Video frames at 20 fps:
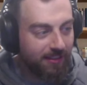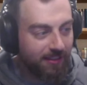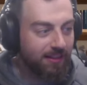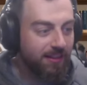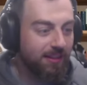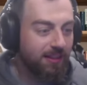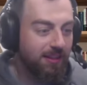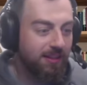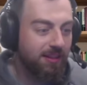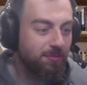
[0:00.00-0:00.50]

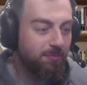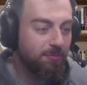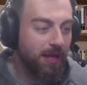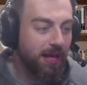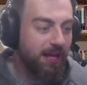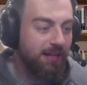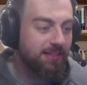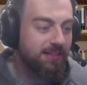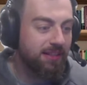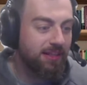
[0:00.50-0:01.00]
the, the
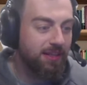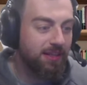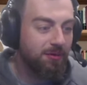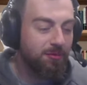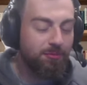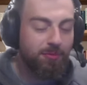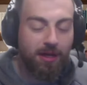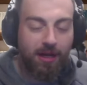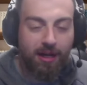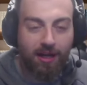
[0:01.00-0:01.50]
banter
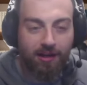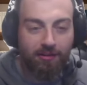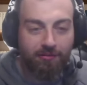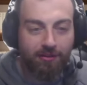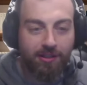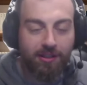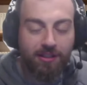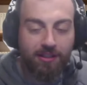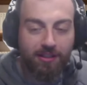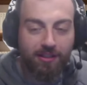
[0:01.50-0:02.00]
part of
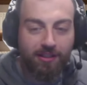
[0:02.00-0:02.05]
it.